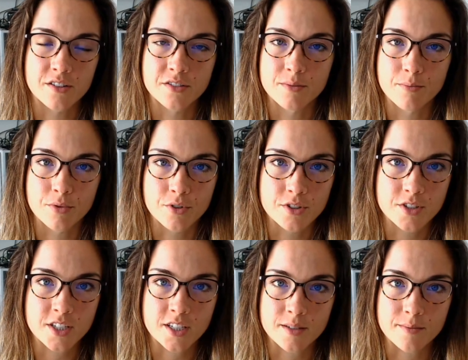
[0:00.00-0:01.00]
support
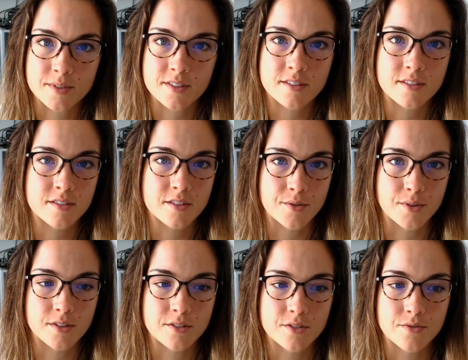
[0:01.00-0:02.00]
teams, so on
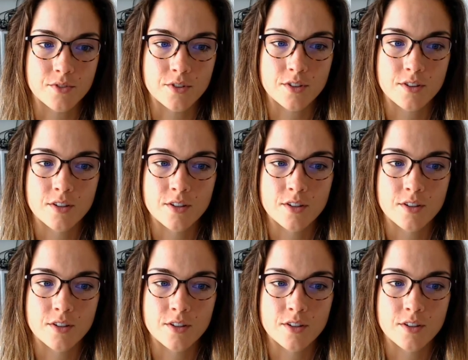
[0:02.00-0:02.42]
and so forth.